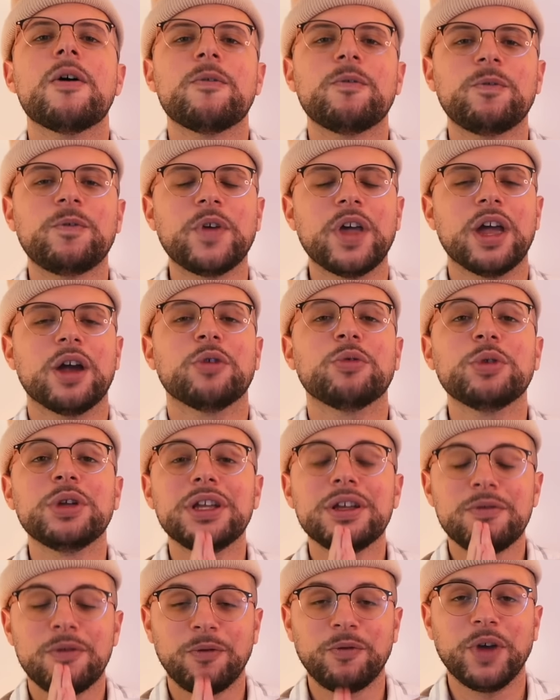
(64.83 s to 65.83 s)

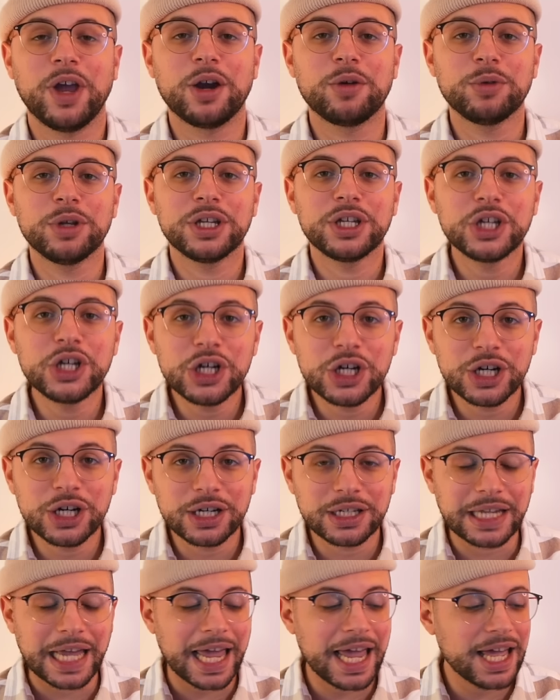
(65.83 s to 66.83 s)
very, very
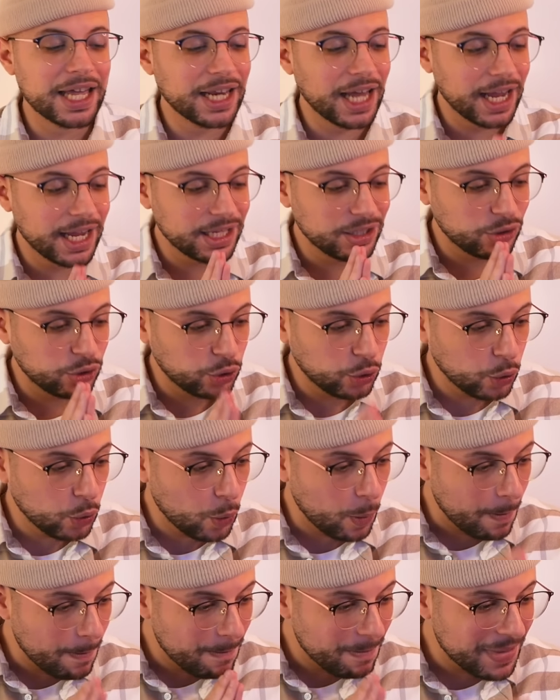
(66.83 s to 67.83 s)
good. And I
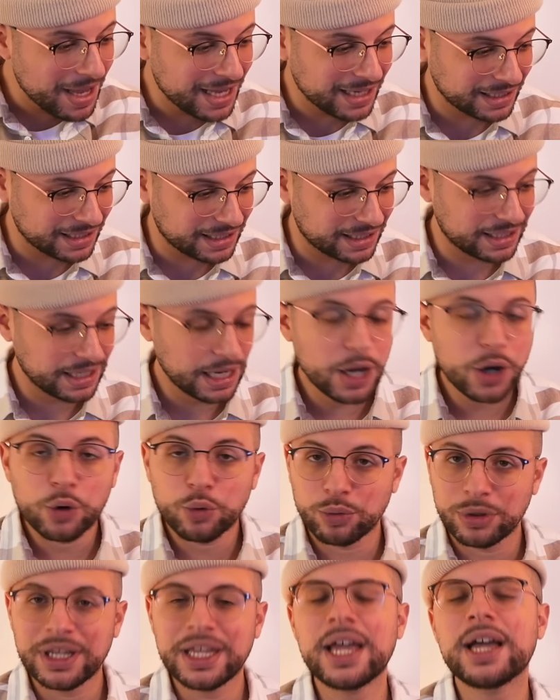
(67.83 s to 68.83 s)
do miss
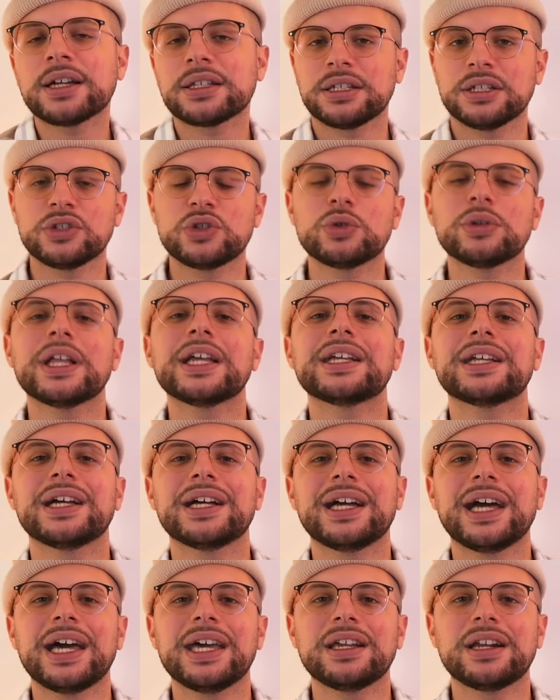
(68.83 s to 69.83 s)
reacting to Lyca
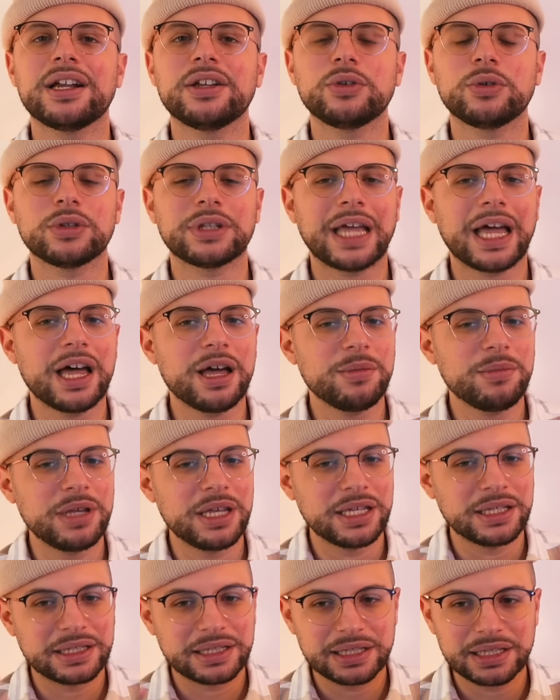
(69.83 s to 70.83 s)
Gairanod. I
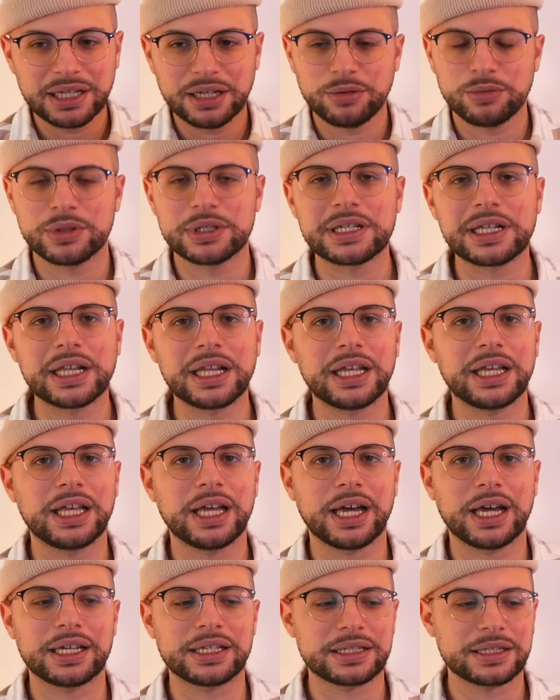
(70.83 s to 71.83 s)
mean, seriously,
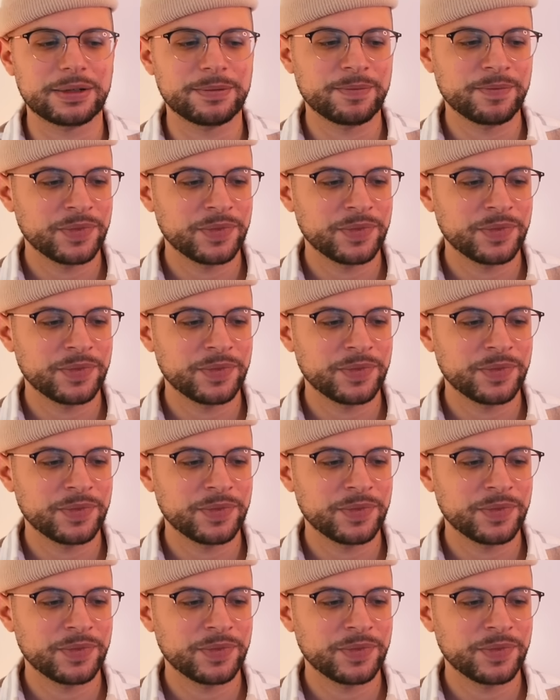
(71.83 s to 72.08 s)
guys,